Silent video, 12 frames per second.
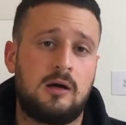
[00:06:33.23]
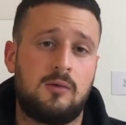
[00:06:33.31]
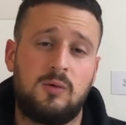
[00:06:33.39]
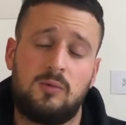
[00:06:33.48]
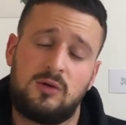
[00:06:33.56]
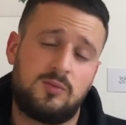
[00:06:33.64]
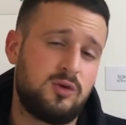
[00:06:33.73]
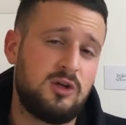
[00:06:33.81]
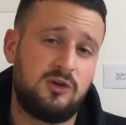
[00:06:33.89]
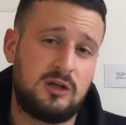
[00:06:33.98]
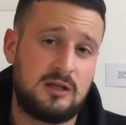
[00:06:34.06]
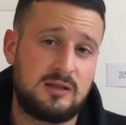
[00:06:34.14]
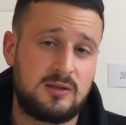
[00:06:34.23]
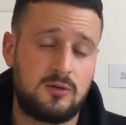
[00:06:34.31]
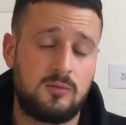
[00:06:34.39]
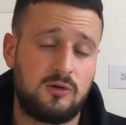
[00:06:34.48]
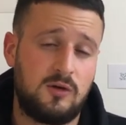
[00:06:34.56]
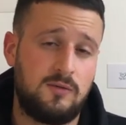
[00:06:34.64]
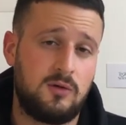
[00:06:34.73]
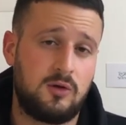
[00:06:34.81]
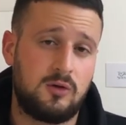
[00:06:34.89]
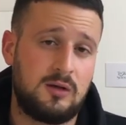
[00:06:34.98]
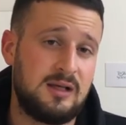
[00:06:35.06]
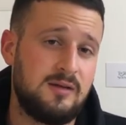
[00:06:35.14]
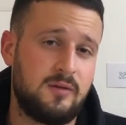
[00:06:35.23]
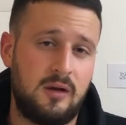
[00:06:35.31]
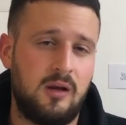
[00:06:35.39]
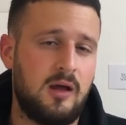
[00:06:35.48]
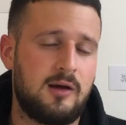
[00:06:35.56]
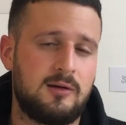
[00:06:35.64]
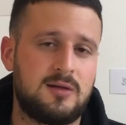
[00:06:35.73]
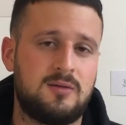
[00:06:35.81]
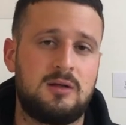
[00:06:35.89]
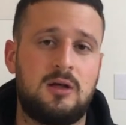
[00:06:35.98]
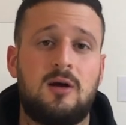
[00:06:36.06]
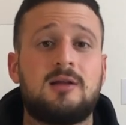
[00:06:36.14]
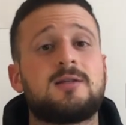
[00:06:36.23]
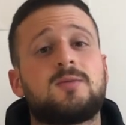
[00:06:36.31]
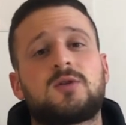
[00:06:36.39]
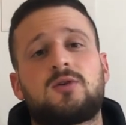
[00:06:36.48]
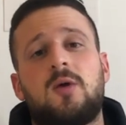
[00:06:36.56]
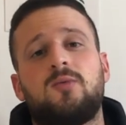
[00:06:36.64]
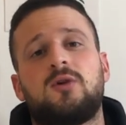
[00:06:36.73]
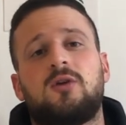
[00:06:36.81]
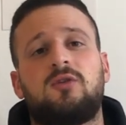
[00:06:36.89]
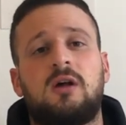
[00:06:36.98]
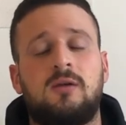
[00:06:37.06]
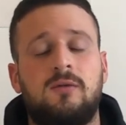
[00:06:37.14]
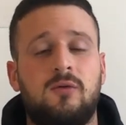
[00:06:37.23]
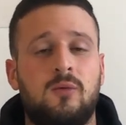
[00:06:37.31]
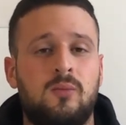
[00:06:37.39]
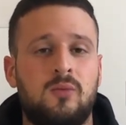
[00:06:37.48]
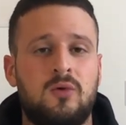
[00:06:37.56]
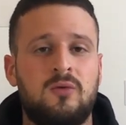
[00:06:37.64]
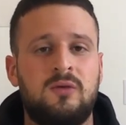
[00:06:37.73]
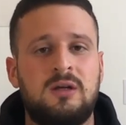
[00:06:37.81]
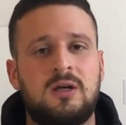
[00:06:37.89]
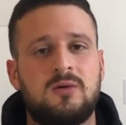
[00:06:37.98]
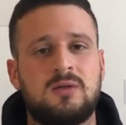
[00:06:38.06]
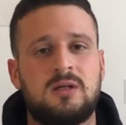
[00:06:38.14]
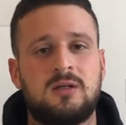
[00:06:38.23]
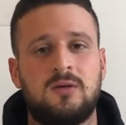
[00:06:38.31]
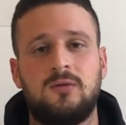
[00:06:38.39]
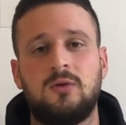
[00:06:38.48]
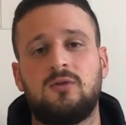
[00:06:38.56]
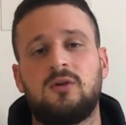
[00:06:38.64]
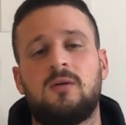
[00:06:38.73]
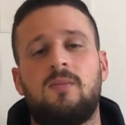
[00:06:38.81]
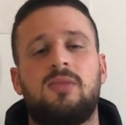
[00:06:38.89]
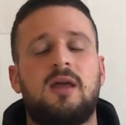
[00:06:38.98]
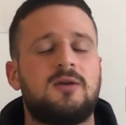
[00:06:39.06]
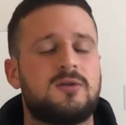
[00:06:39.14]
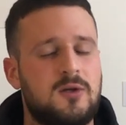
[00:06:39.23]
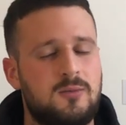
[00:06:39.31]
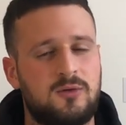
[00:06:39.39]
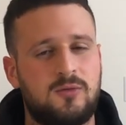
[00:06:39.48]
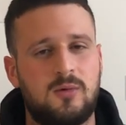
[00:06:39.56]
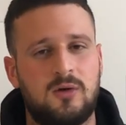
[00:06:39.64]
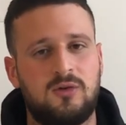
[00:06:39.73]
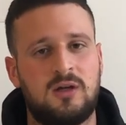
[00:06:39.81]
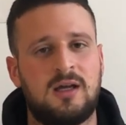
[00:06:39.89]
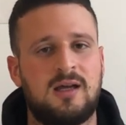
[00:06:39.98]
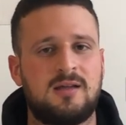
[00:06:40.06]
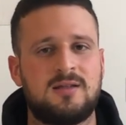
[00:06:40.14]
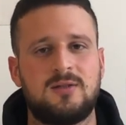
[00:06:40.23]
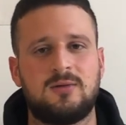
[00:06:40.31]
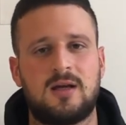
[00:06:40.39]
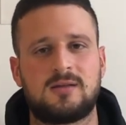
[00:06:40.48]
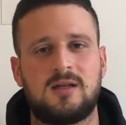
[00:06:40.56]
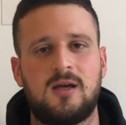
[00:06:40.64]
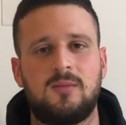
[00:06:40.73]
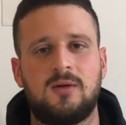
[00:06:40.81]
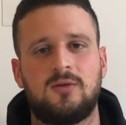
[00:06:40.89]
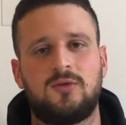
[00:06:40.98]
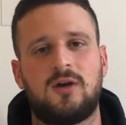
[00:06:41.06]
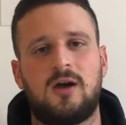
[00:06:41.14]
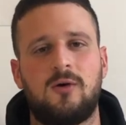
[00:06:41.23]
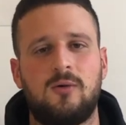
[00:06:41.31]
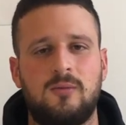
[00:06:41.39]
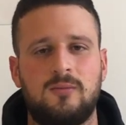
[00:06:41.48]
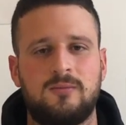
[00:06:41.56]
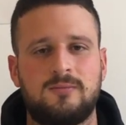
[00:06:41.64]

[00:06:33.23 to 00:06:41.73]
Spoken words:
We would appreciate it so much if you could leave a like on this video and subscribe to our channel for more videos in the future. Thank you so much for watching, and see you next time. Ciao.